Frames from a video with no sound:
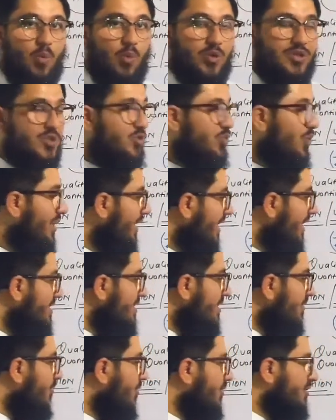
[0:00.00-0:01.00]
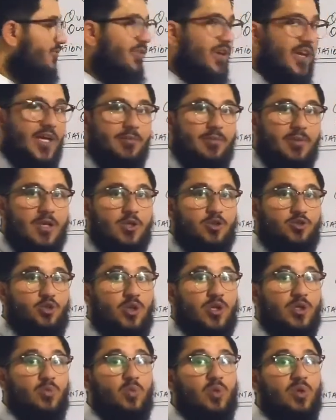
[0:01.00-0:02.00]
which is very easy for the flame
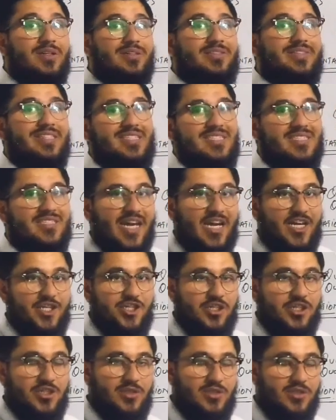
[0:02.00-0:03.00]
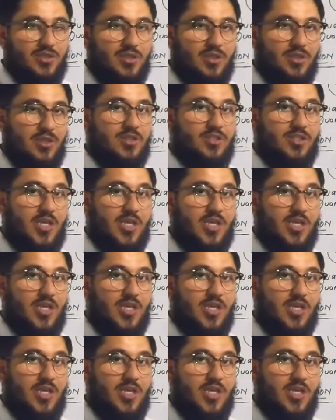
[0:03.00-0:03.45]
to convert this gaseous